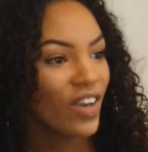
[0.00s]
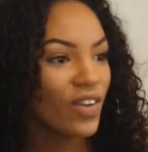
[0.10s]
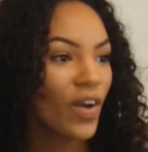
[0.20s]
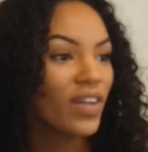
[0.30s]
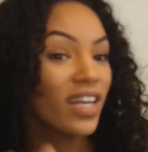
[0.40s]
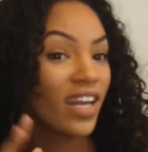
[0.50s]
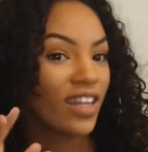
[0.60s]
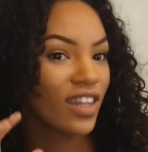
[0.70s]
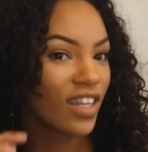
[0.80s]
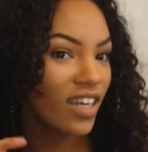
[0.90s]
you know, it
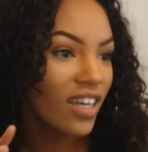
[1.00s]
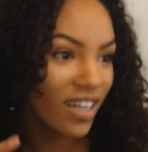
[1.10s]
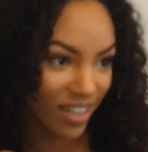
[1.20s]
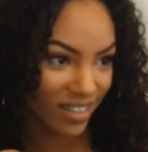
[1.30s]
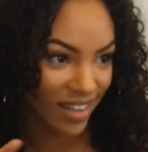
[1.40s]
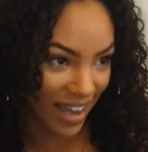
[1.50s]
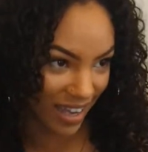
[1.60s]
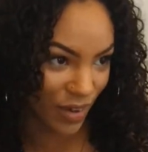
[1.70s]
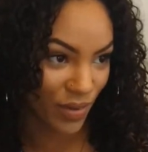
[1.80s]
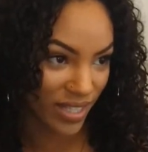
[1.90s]
didn't look
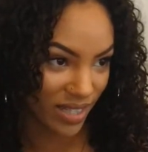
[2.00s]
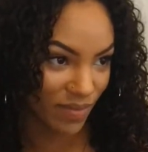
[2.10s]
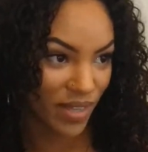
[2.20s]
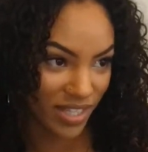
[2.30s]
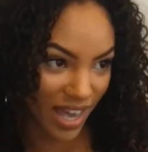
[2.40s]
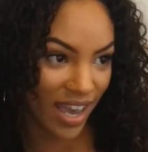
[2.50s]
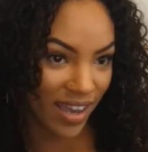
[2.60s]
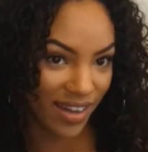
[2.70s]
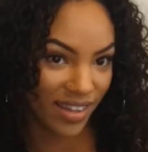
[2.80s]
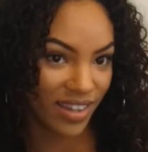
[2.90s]
like it was
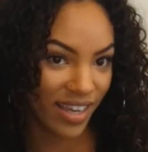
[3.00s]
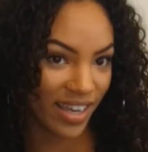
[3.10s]
saying anything.